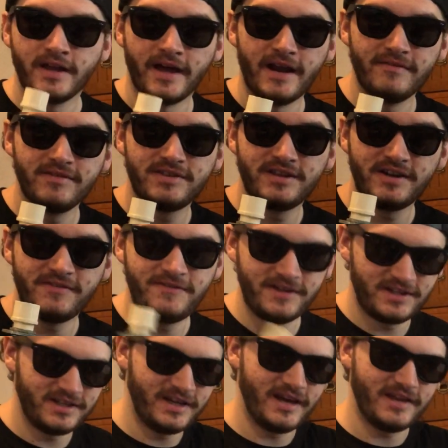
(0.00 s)
Got everything to
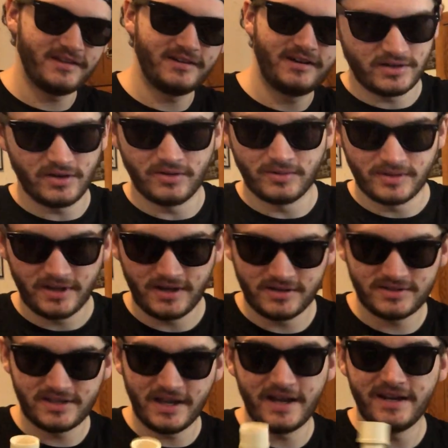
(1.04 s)
fit together. So
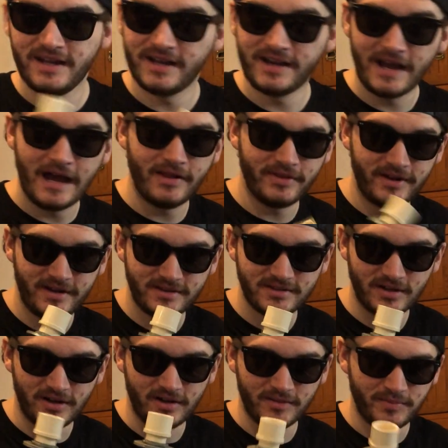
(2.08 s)
here's the idea now that it's
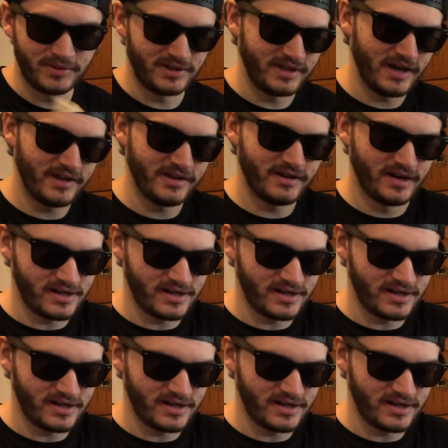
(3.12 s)
all put together.